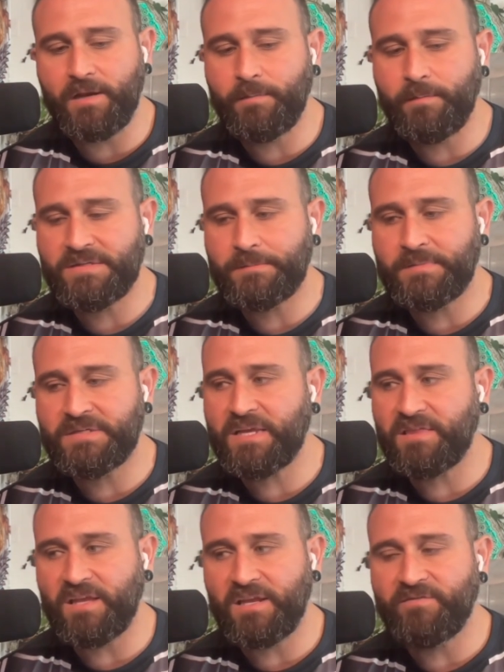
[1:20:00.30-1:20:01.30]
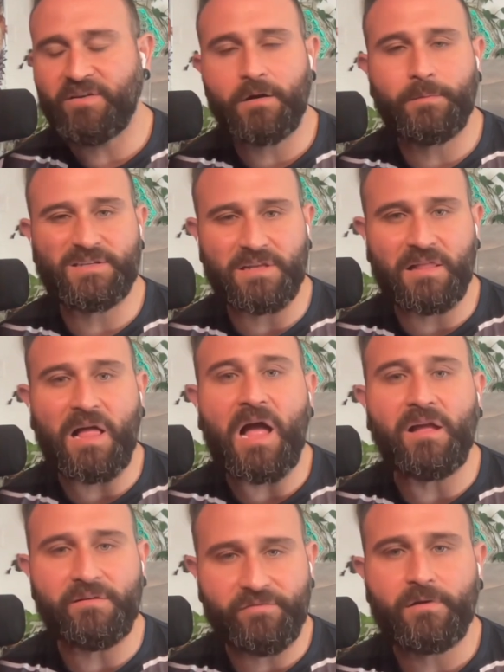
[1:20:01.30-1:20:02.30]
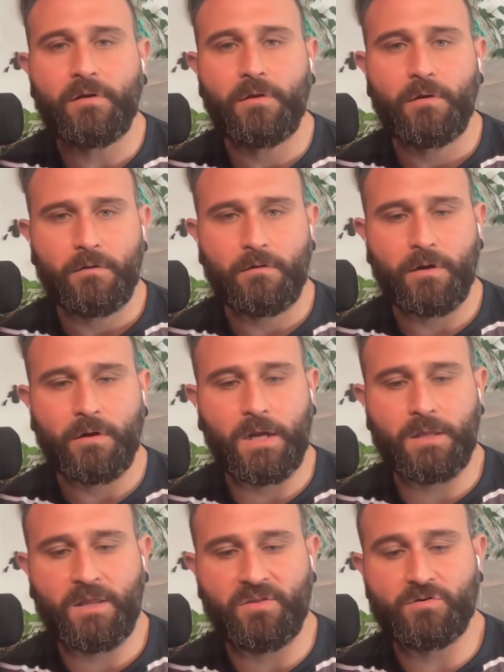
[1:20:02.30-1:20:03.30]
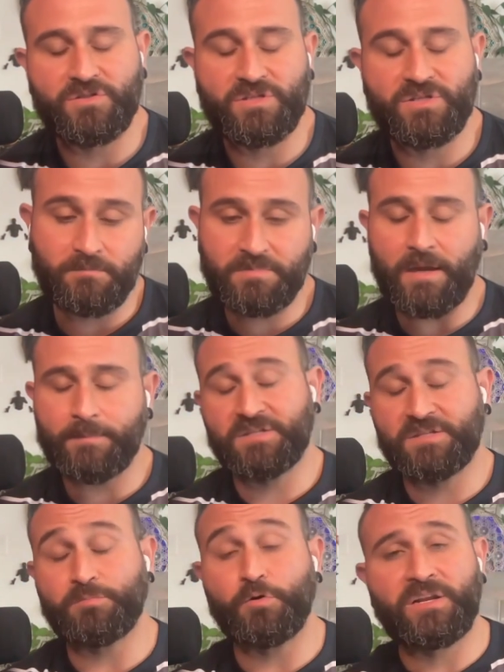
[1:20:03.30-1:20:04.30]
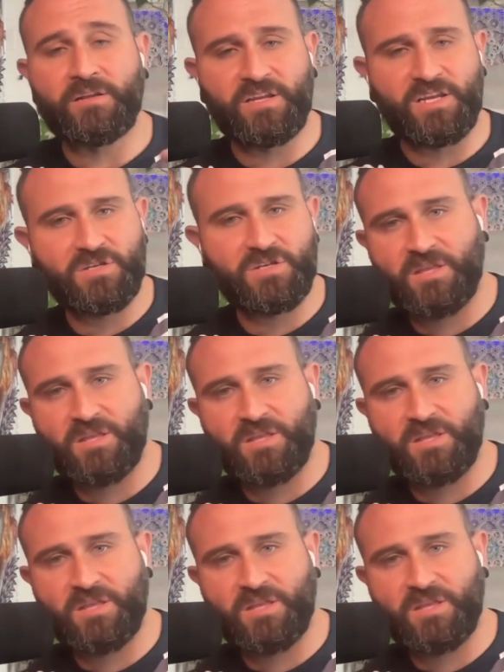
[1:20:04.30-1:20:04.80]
animism is that the environment is alive right and there's sometimes it's broken down